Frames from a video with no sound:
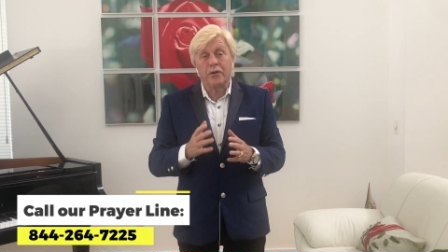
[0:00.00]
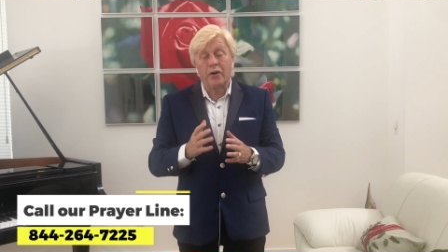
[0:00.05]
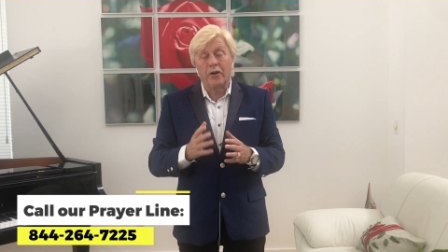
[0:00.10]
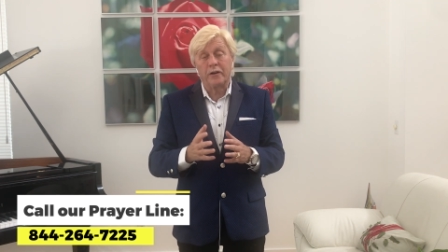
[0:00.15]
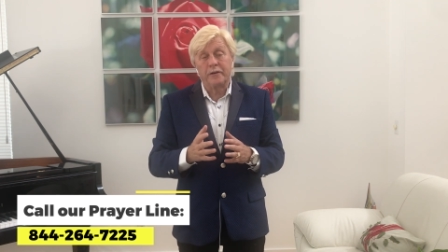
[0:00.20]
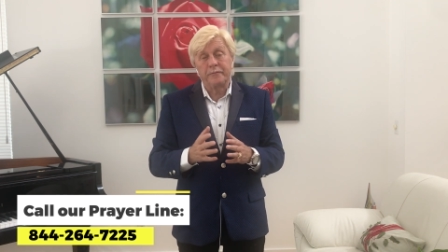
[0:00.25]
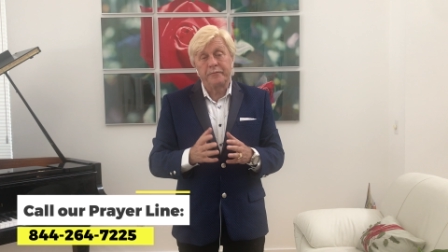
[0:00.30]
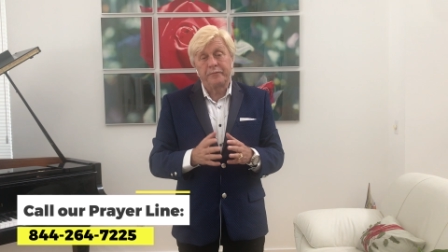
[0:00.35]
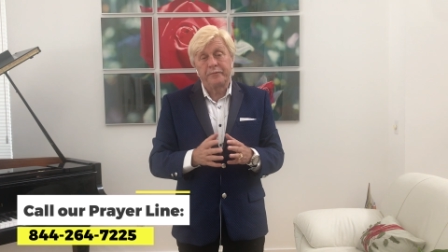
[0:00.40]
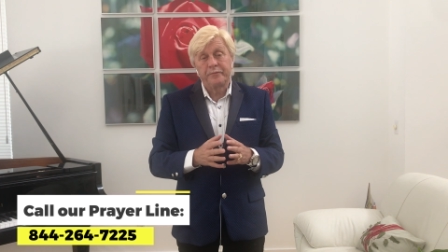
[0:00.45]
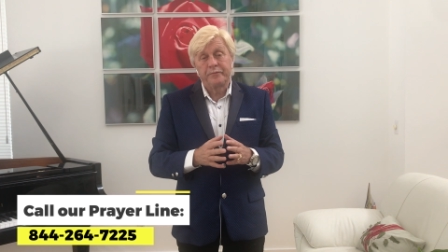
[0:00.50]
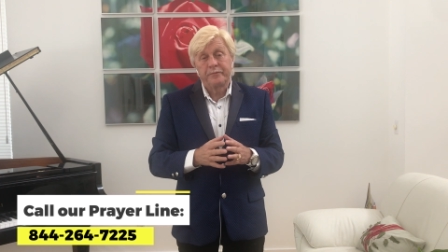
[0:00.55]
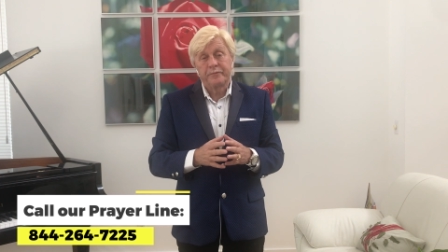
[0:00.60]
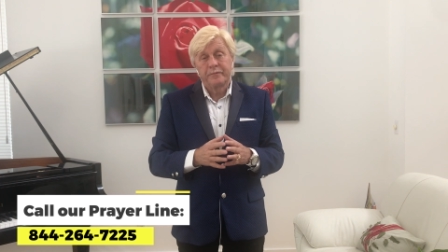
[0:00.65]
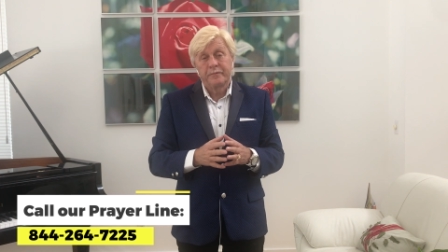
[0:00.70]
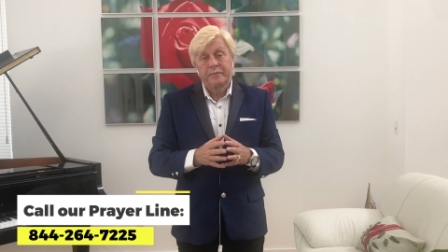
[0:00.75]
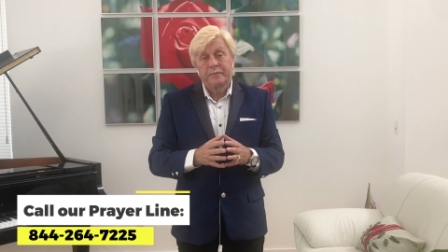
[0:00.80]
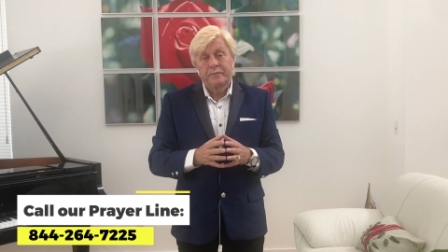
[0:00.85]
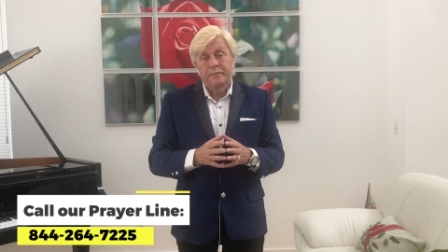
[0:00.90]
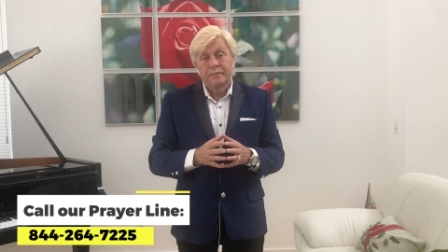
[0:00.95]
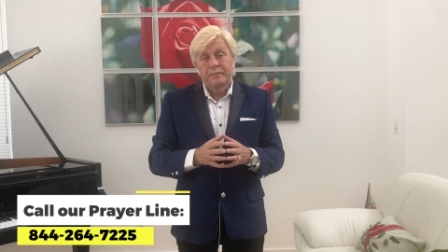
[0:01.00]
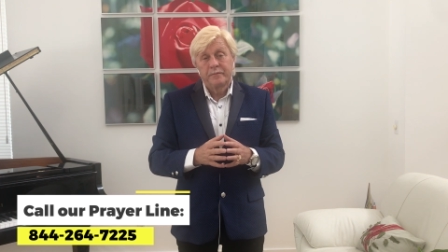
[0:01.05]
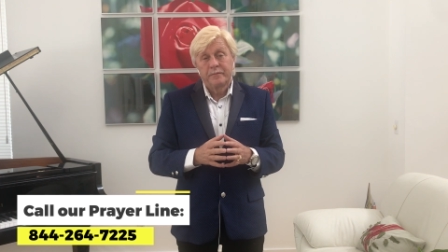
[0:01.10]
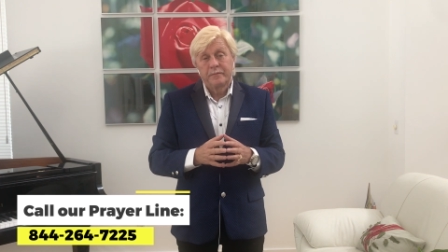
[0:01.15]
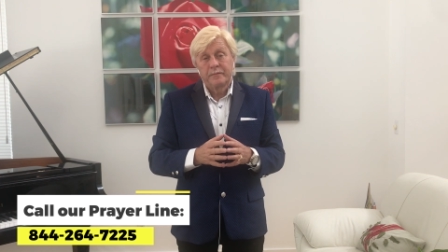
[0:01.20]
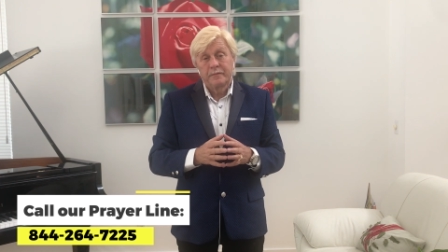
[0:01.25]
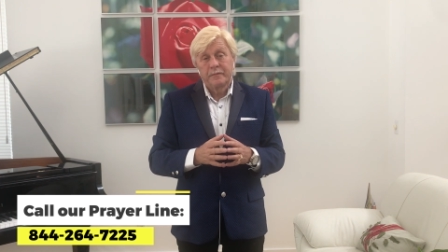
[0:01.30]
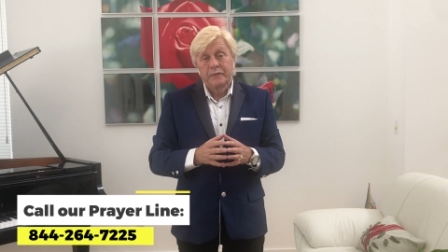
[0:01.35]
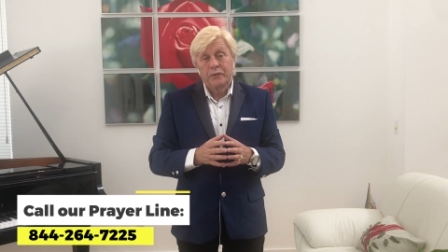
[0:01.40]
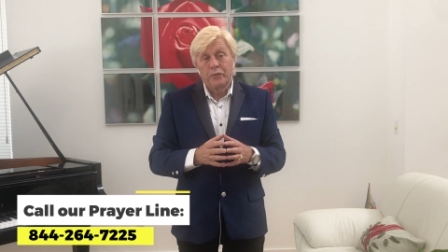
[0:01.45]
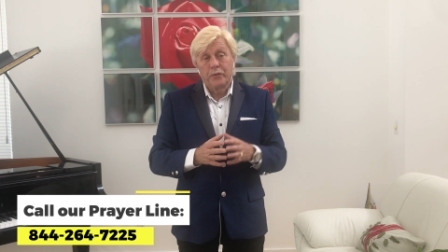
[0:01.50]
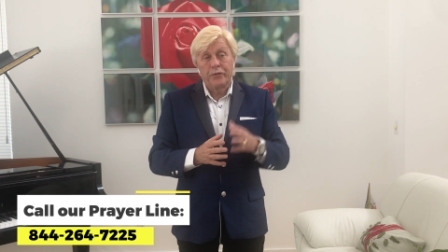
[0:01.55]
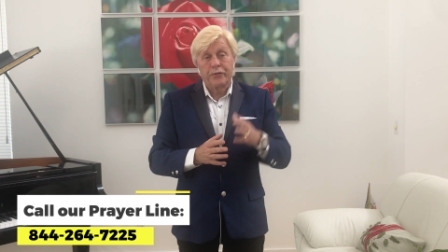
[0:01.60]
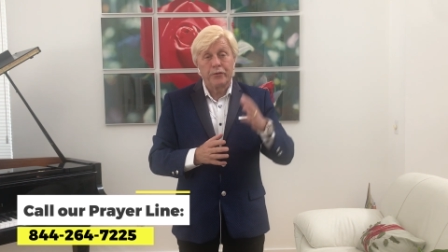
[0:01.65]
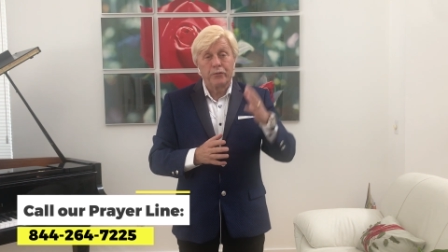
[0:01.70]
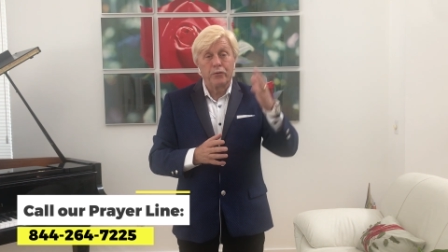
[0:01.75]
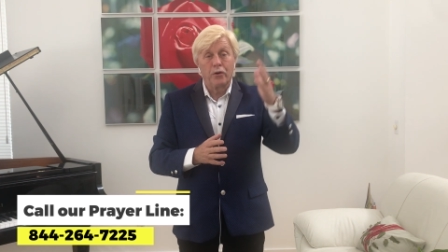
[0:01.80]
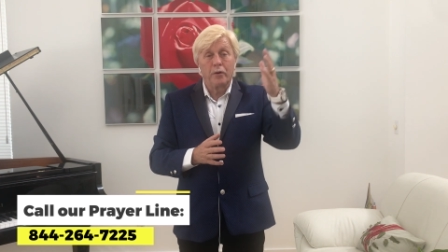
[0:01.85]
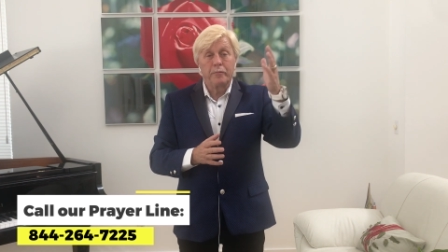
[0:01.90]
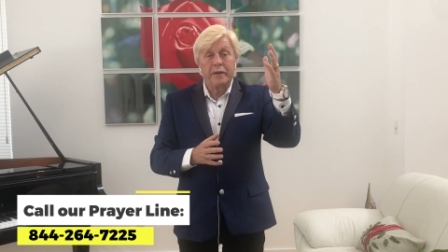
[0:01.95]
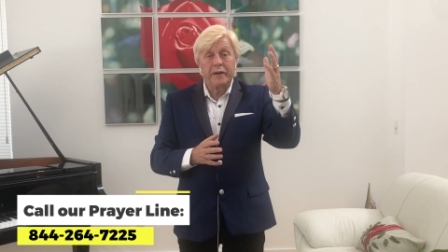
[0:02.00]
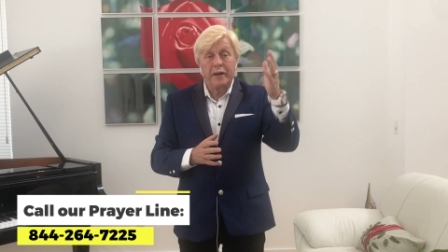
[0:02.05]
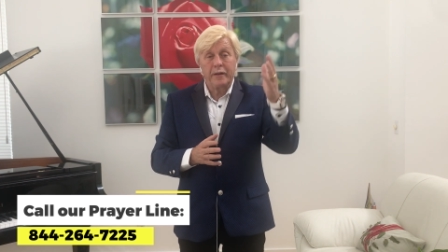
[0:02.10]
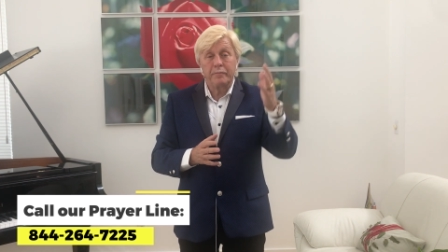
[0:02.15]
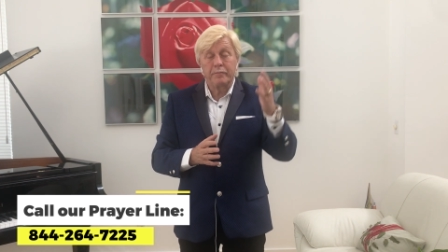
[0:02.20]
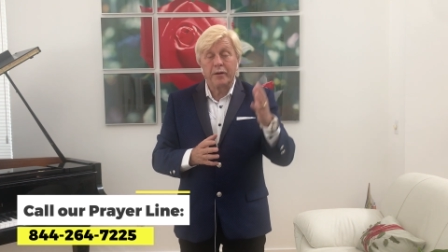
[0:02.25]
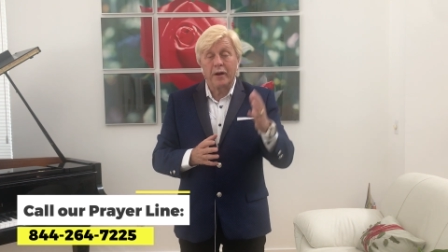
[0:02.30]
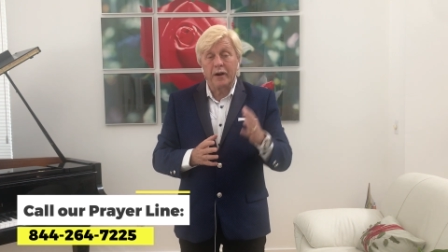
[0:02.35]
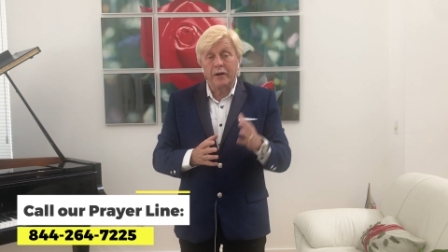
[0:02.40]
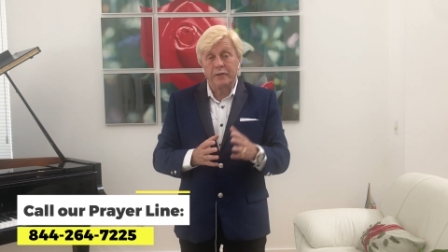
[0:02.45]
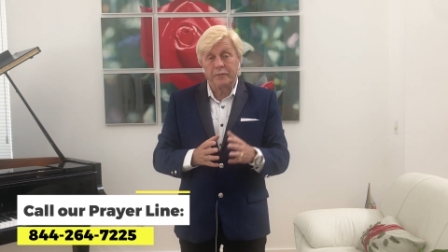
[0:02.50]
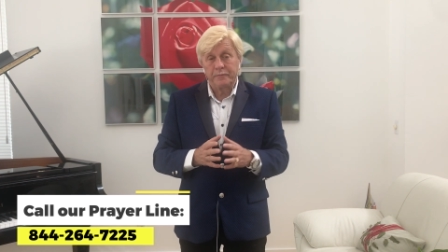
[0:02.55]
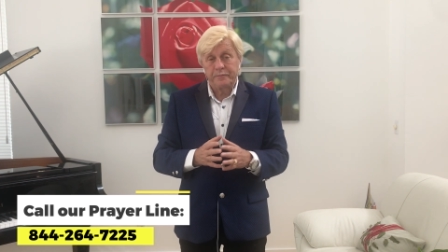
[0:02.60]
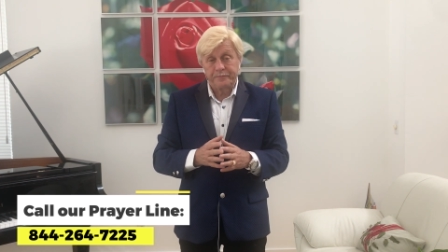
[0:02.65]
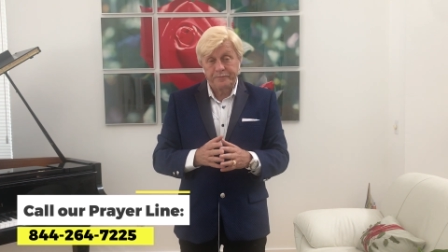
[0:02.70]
on with the Roman Empire.